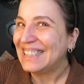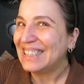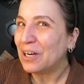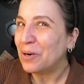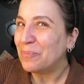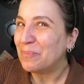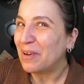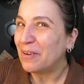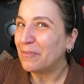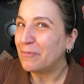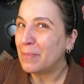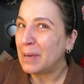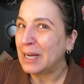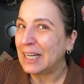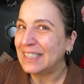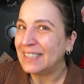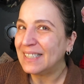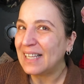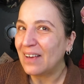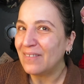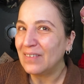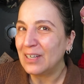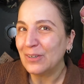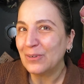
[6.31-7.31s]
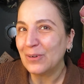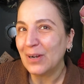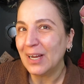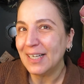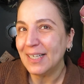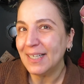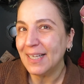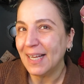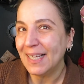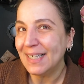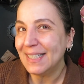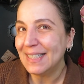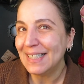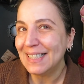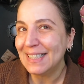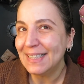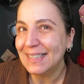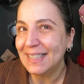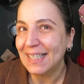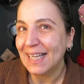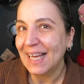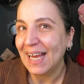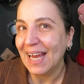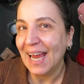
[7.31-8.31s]
Hope everybody's having a great day
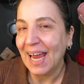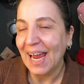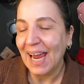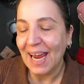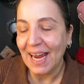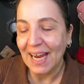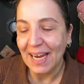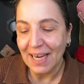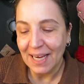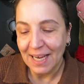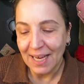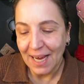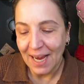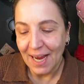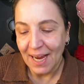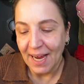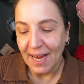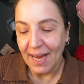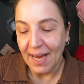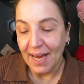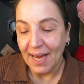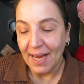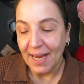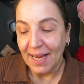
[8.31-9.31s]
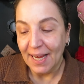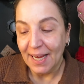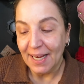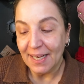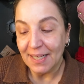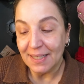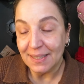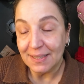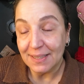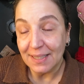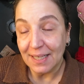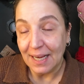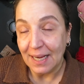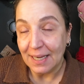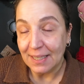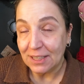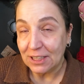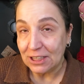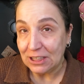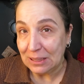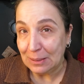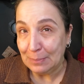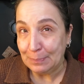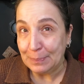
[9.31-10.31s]
today. It's
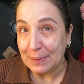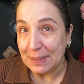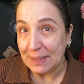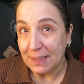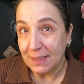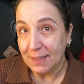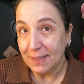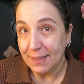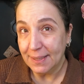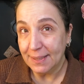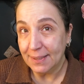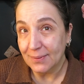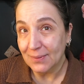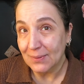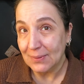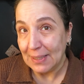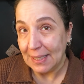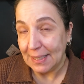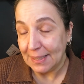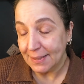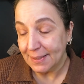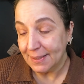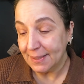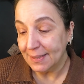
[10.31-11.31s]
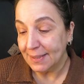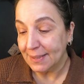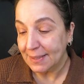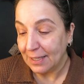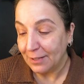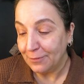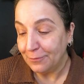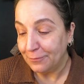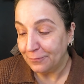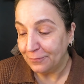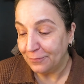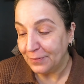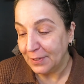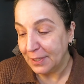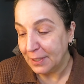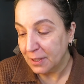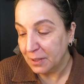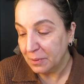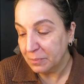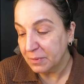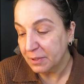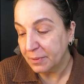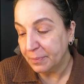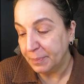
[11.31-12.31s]
actually been a little while since I
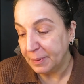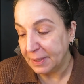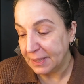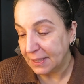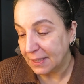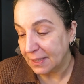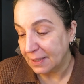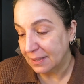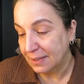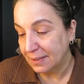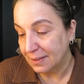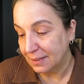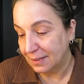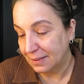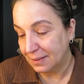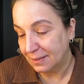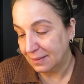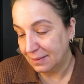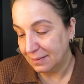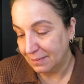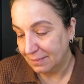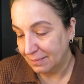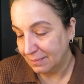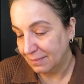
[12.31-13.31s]
filmed because